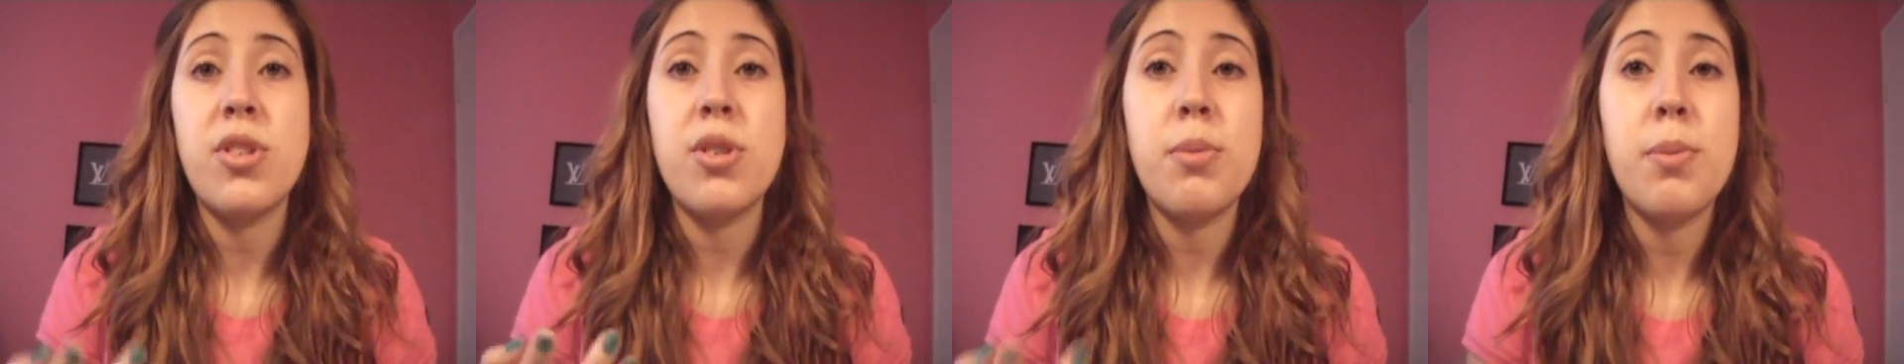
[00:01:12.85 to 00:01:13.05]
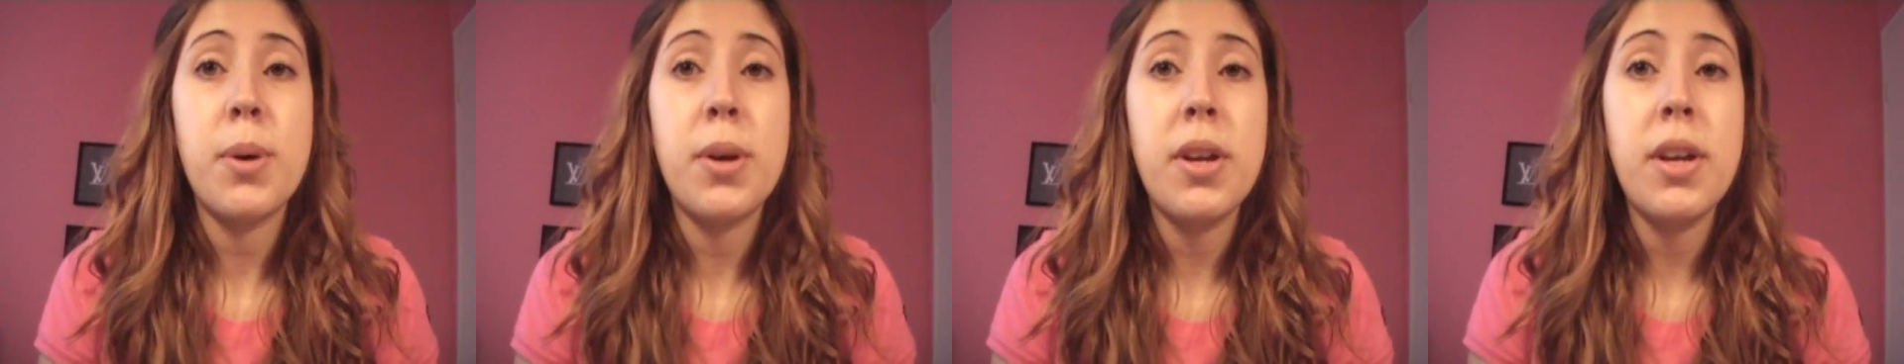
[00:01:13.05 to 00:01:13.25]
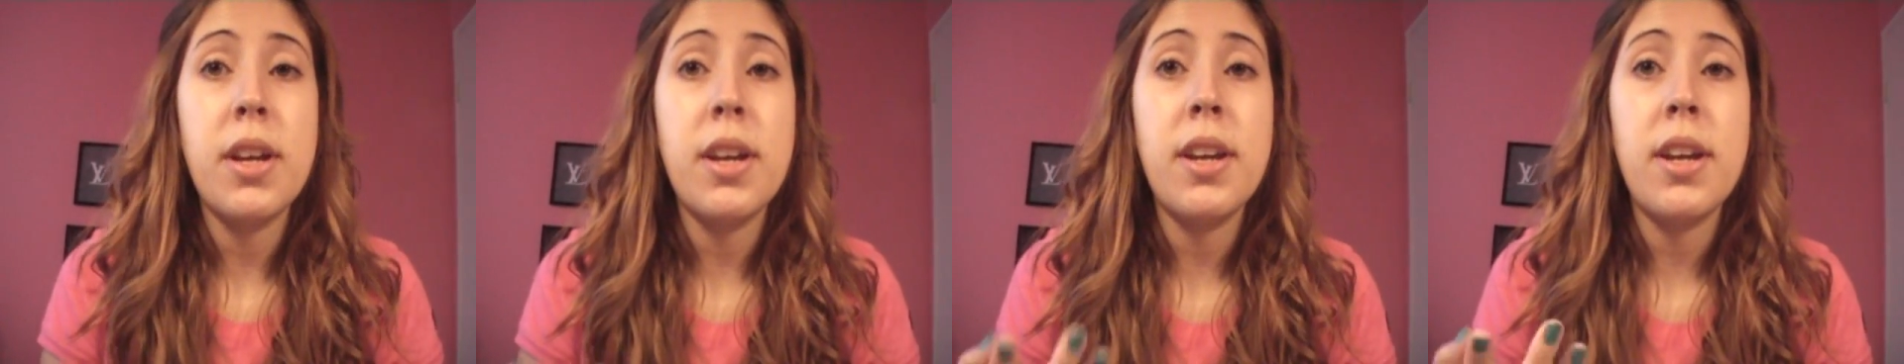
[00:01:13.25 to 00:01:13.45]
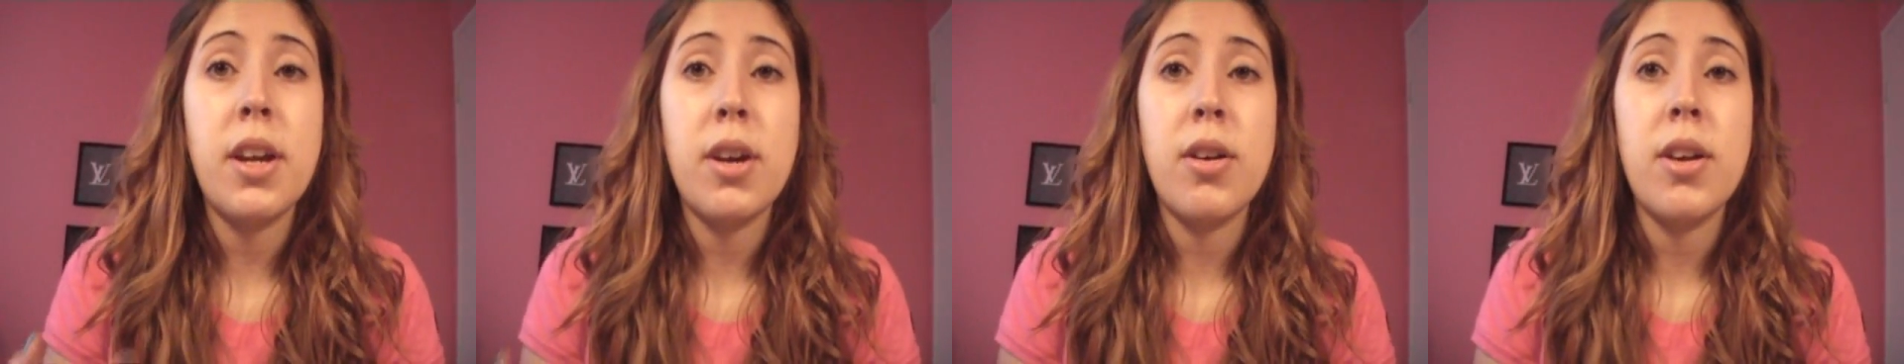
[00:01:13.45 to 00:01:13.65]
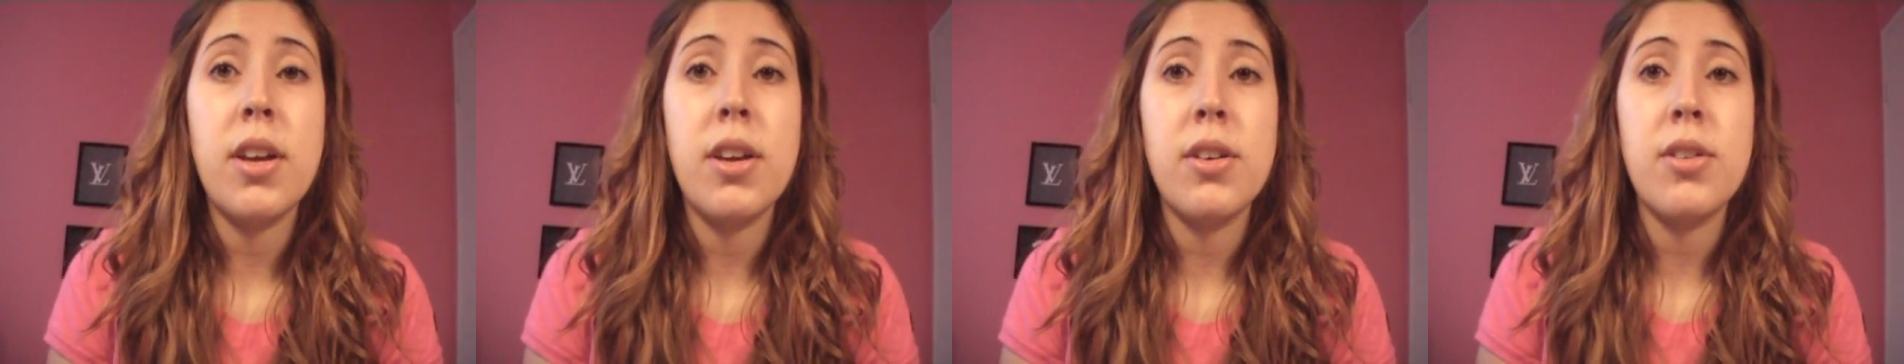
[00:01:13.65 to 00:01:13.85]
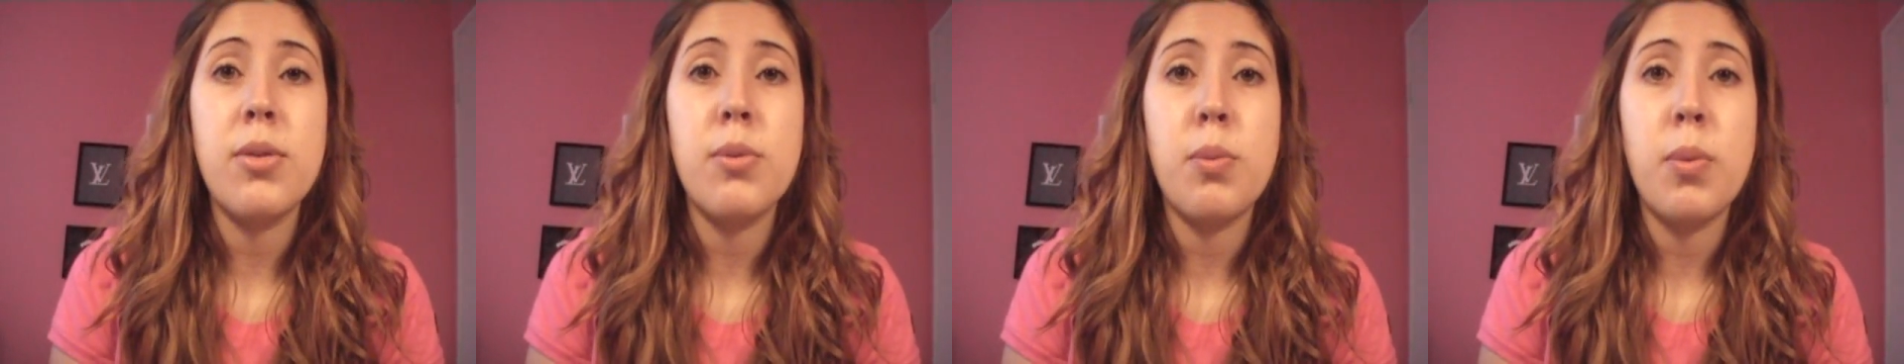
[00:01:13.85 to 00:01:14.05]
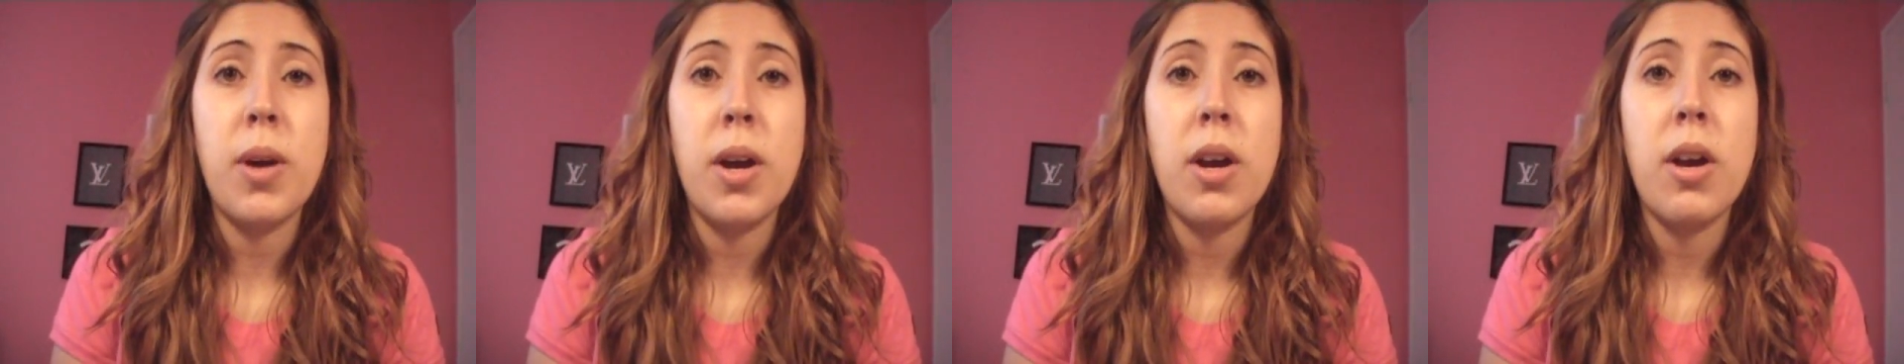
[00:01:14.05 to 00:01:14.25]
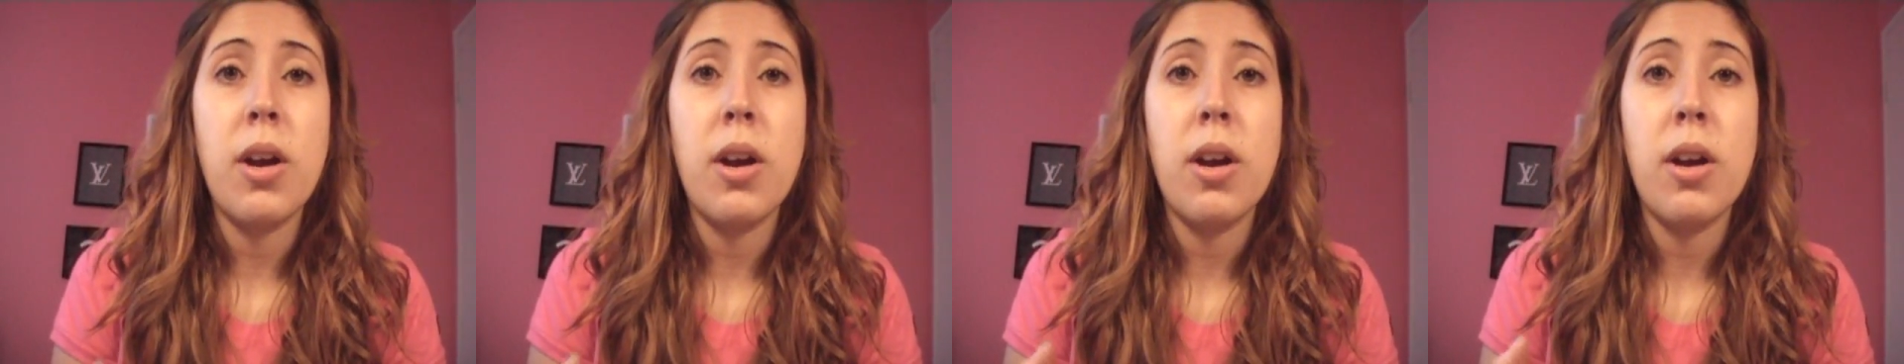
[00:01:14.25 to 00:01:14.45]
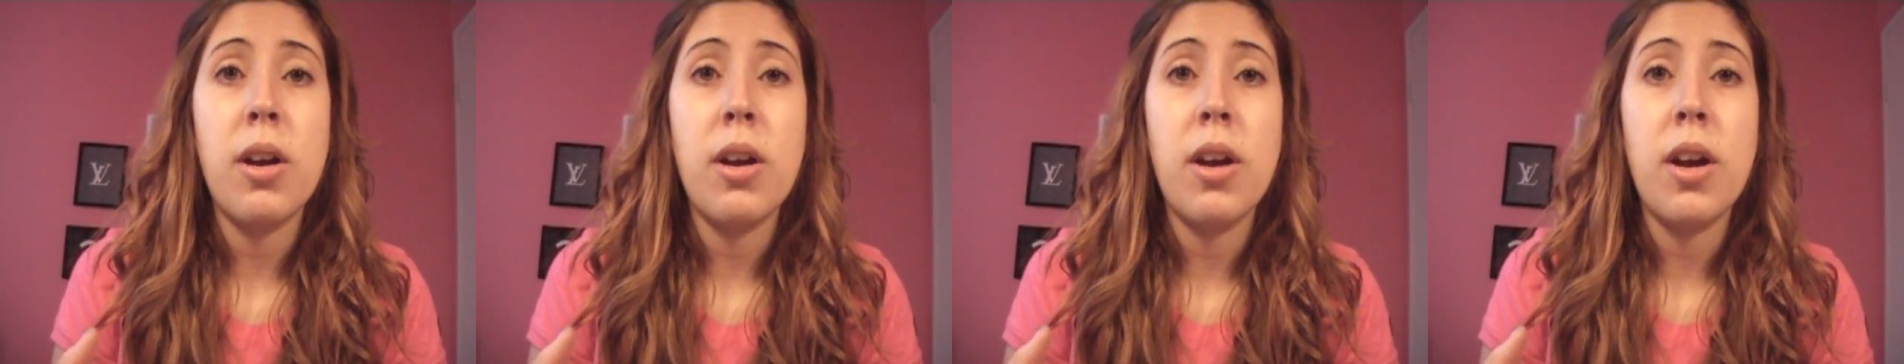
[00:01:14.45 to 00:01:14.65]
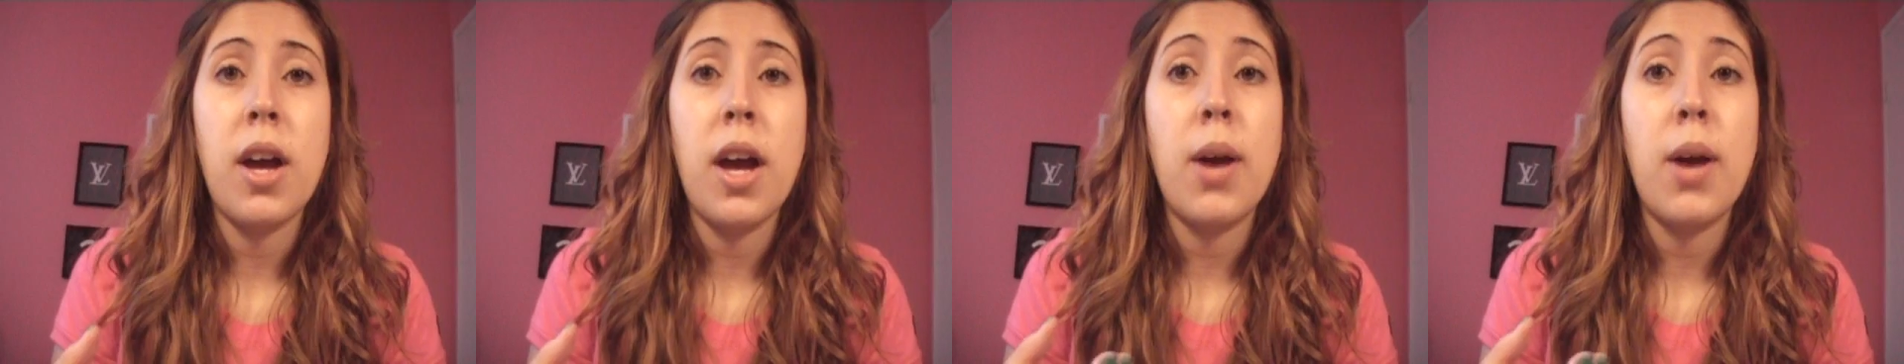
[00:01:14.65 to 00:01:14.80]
just put it in areas where